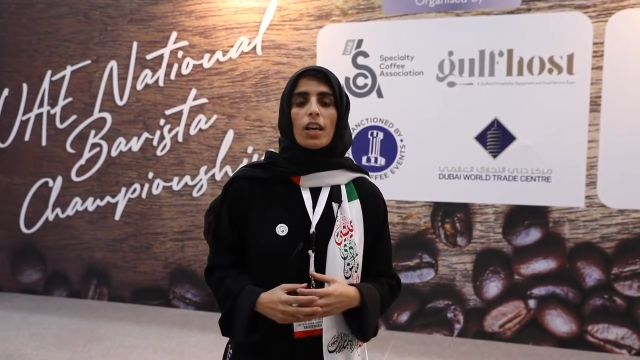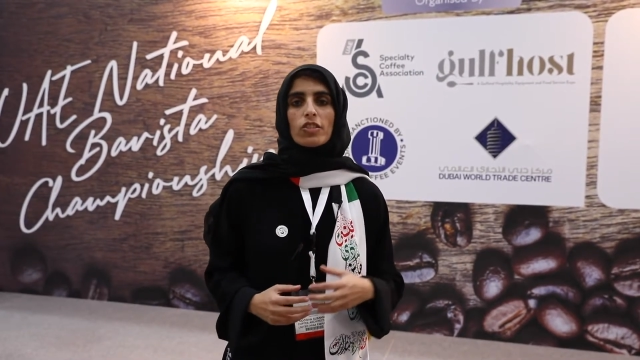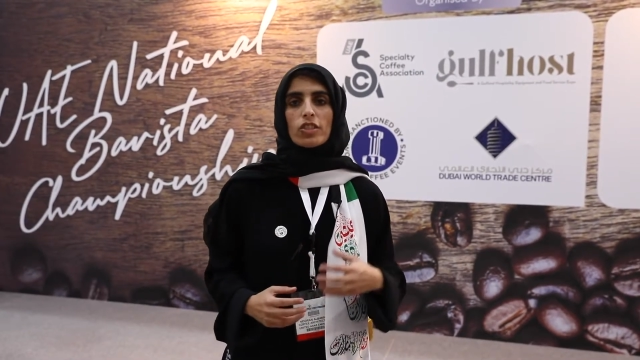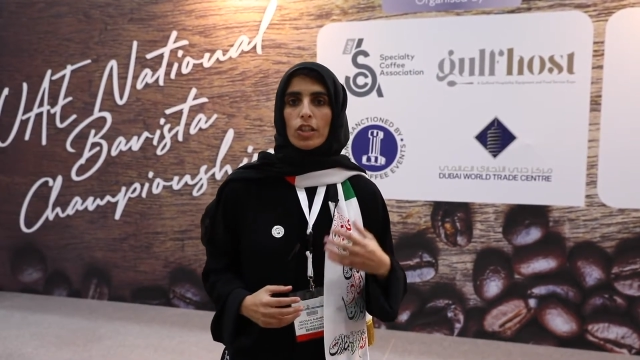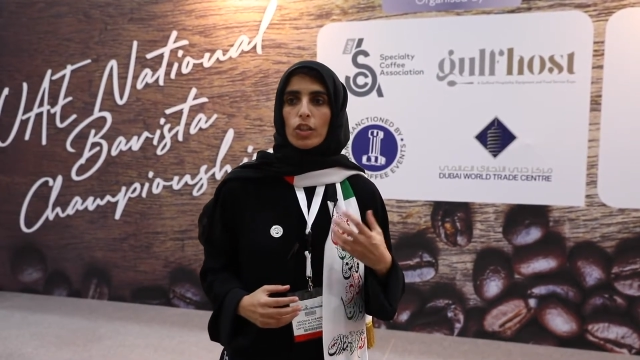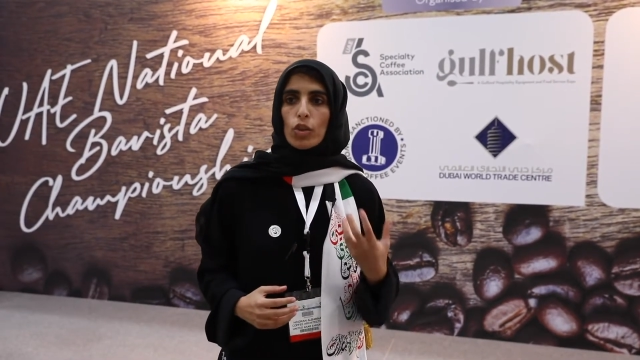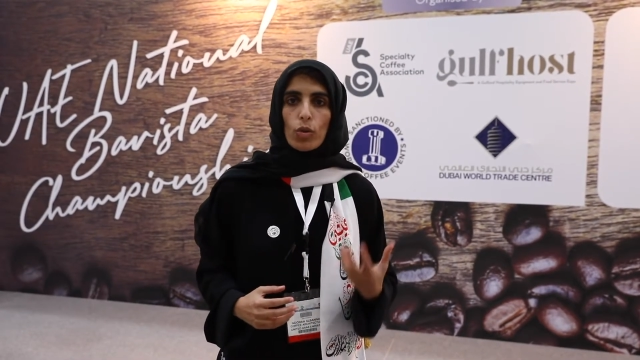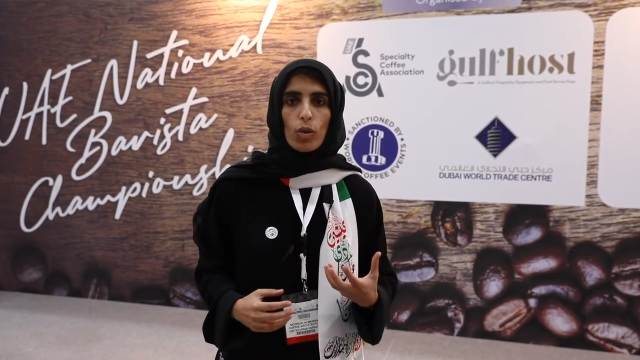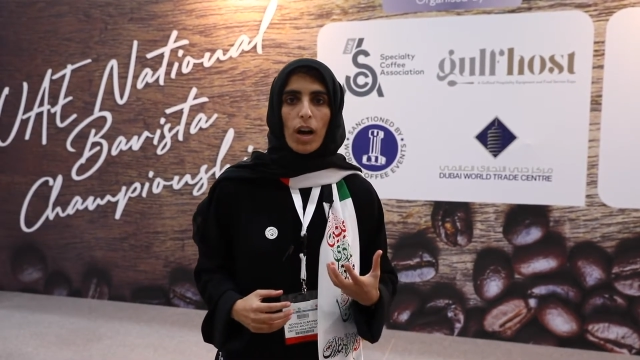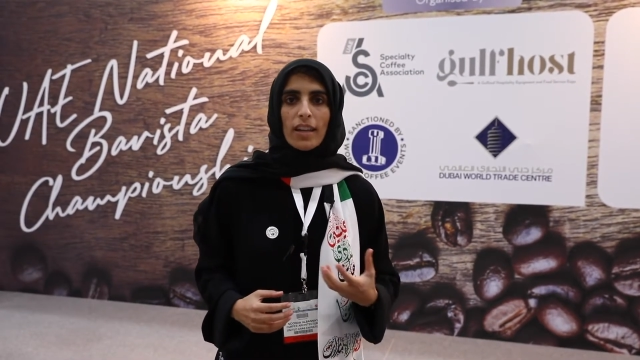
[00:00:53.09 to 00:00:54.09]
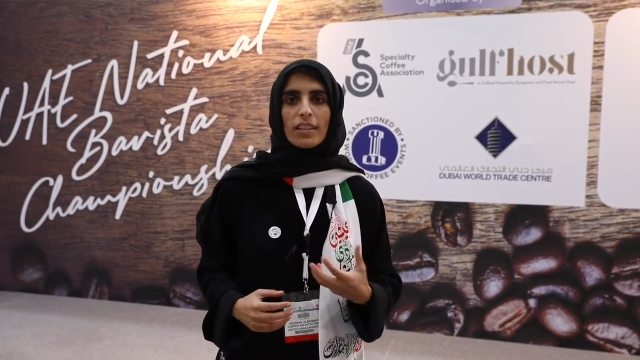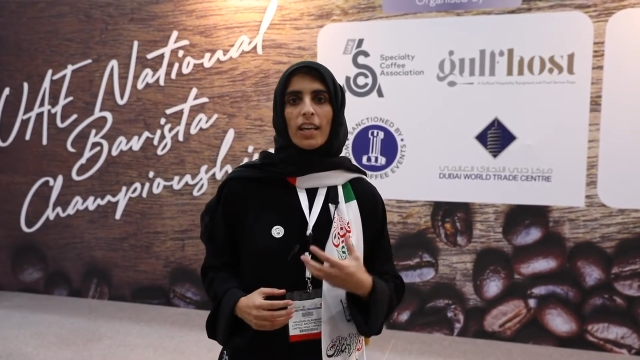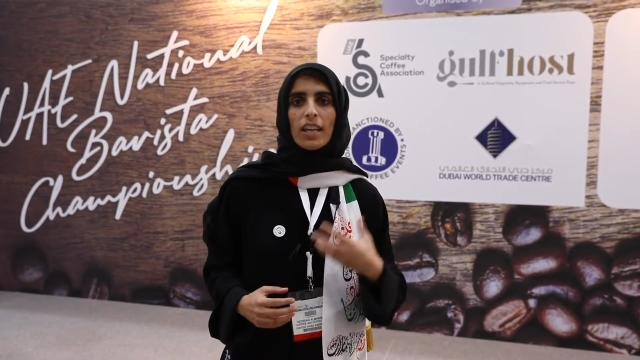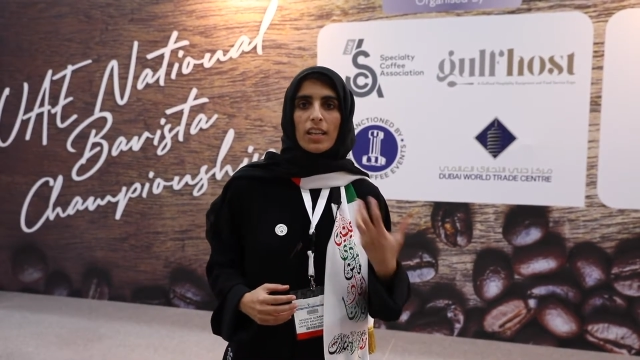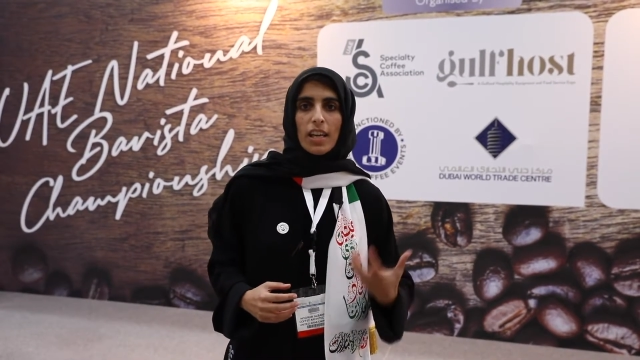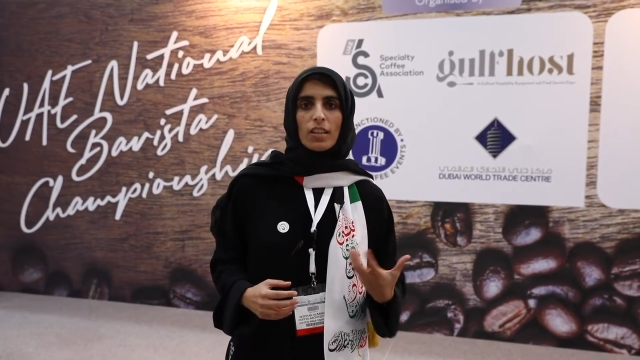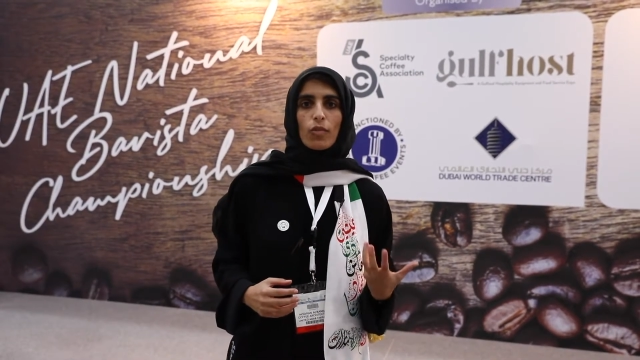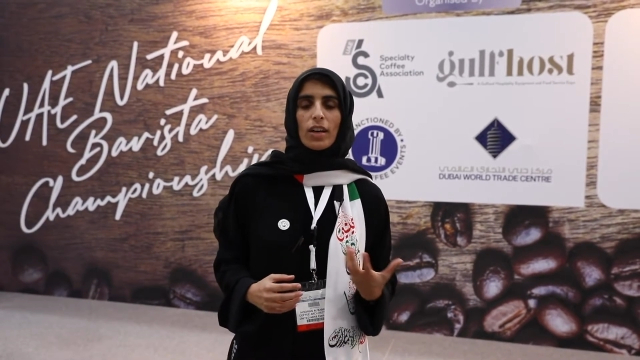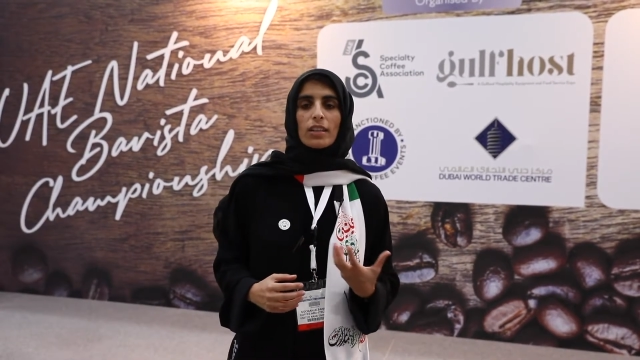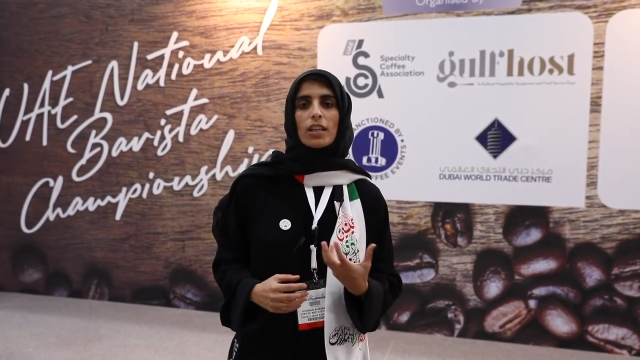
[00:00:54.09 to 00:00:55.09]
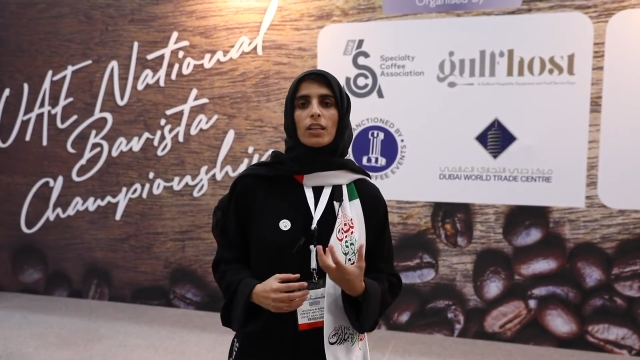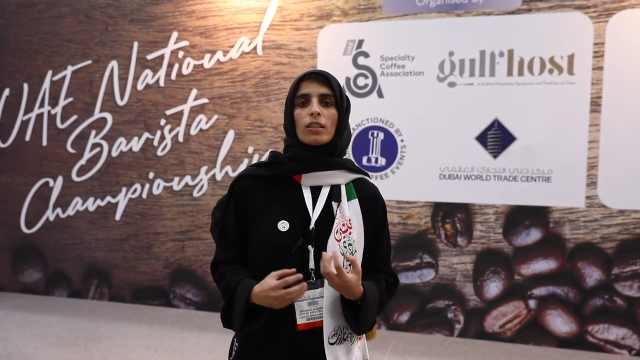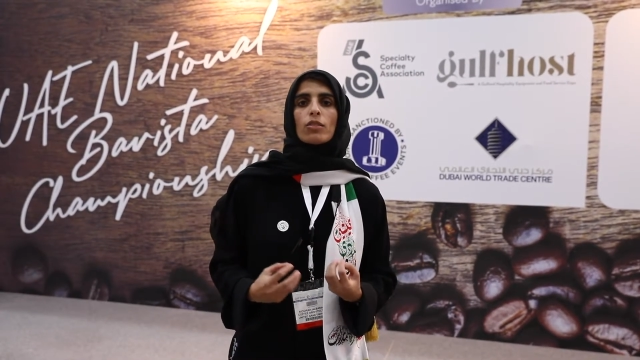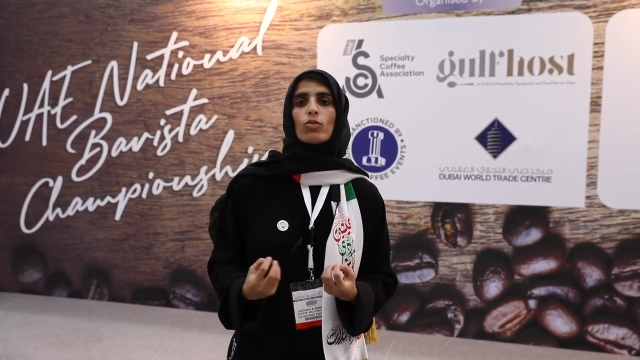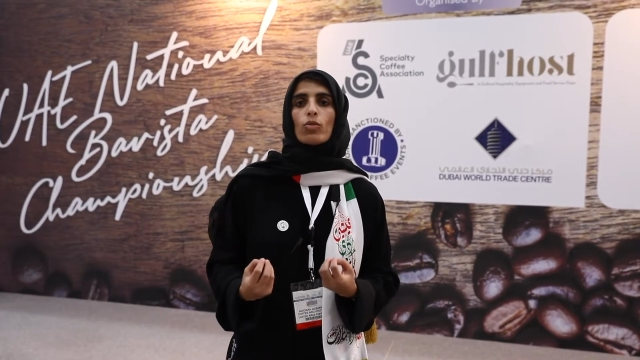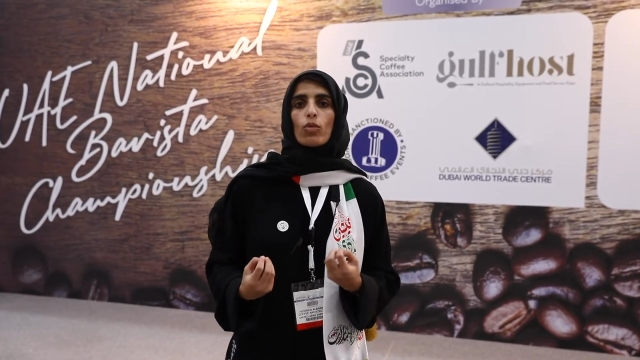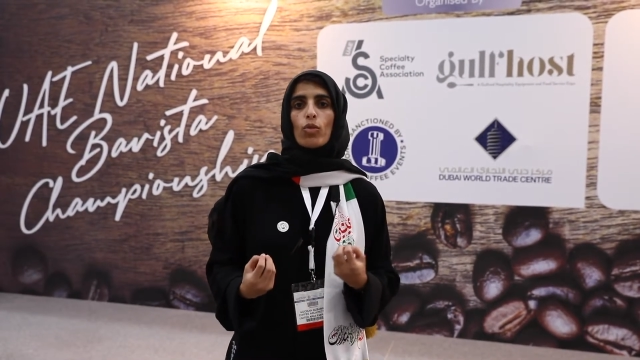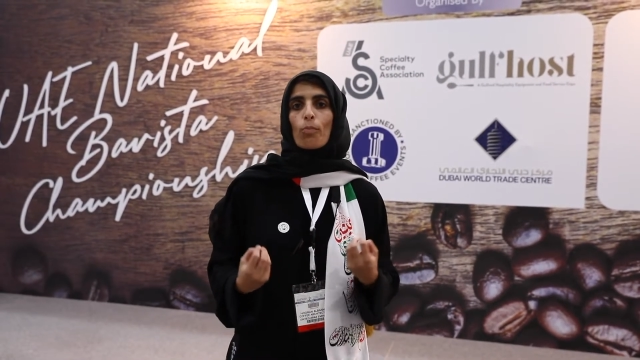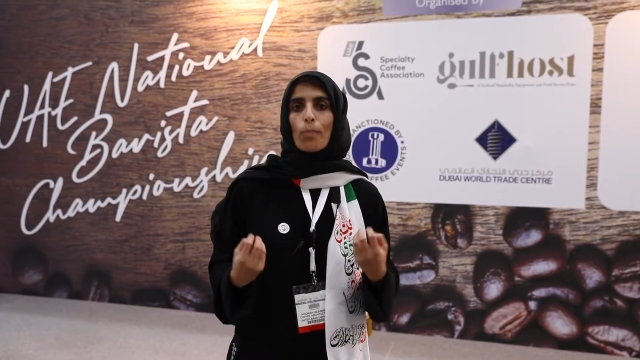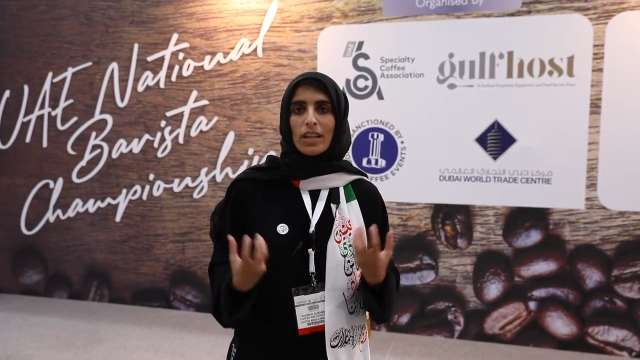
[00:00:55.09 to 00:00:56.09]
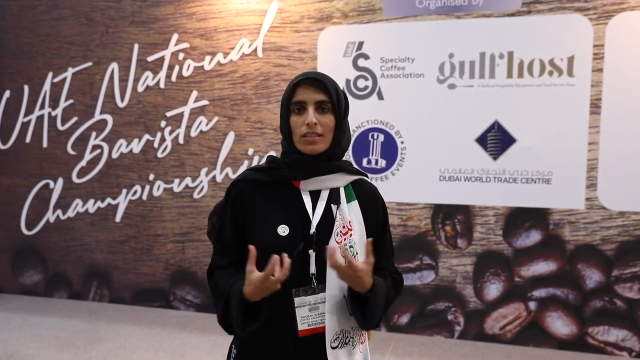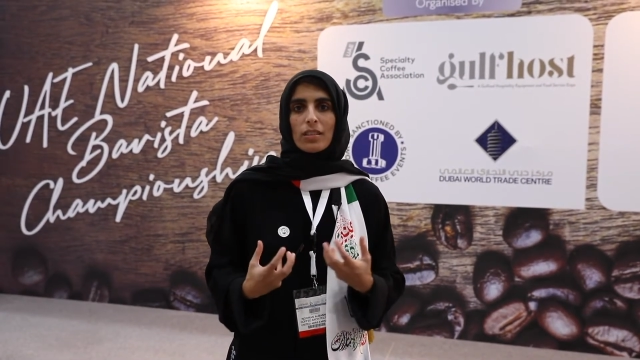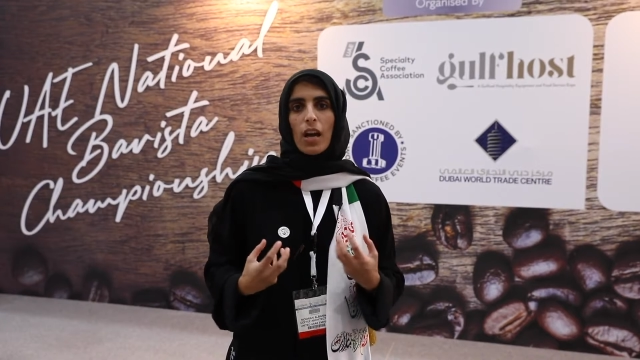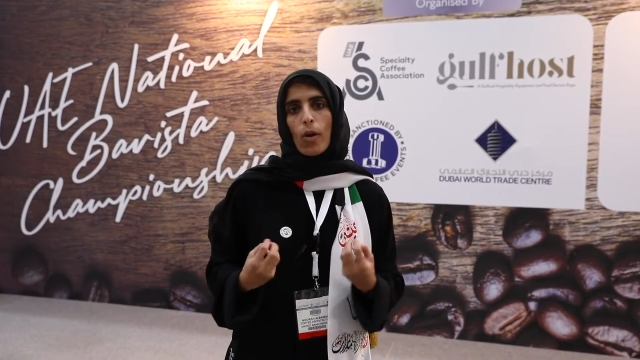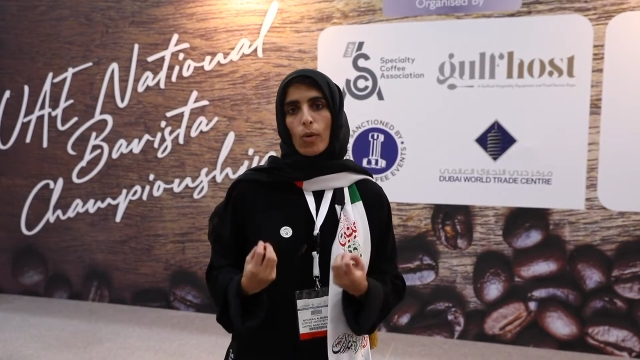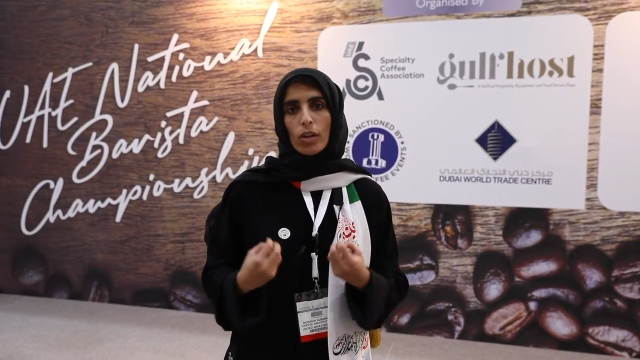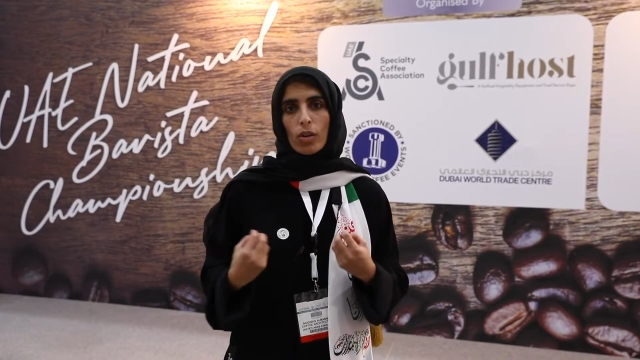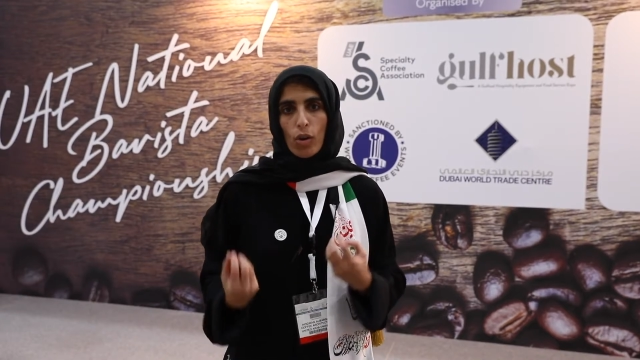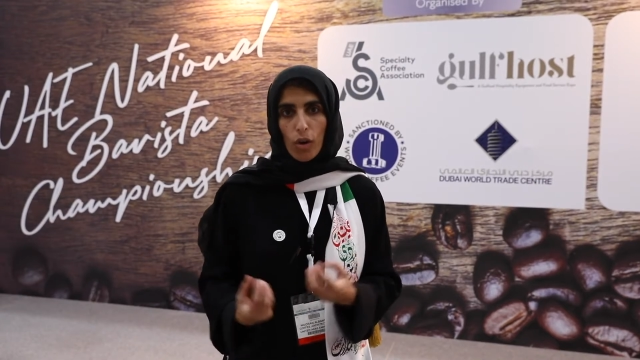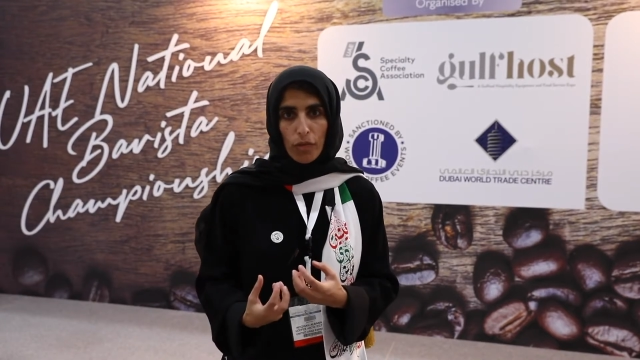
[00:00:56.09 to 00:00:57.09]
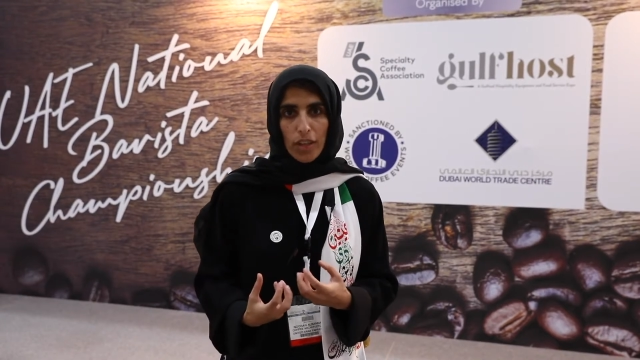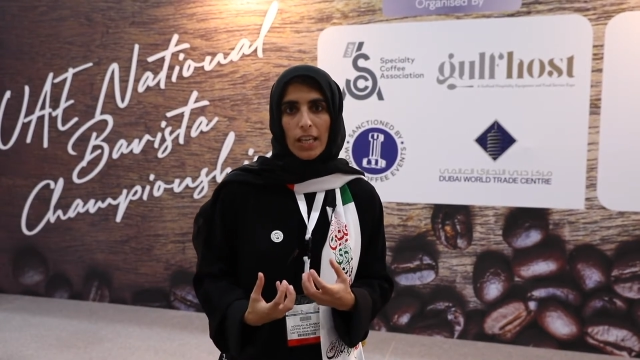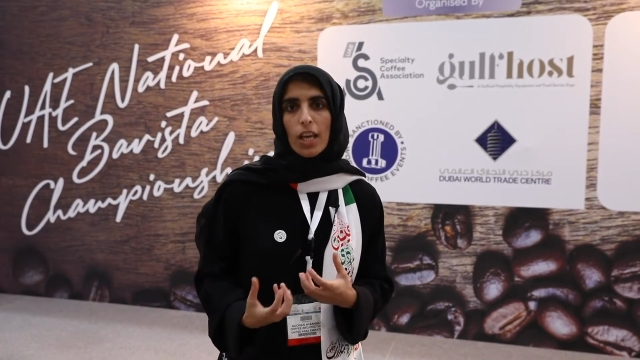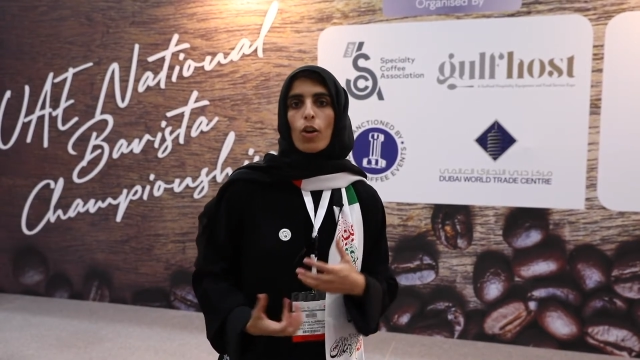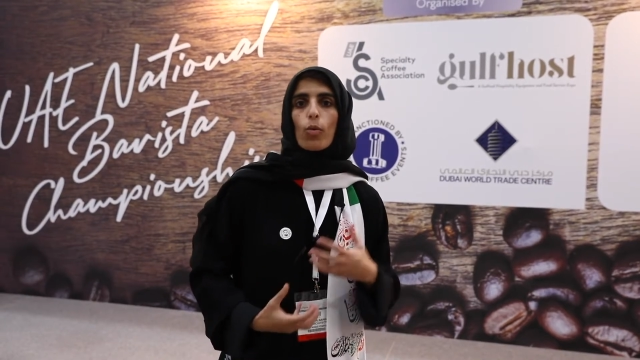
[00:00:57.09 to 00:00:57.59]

It's a new idea, creative idea to mix our coffee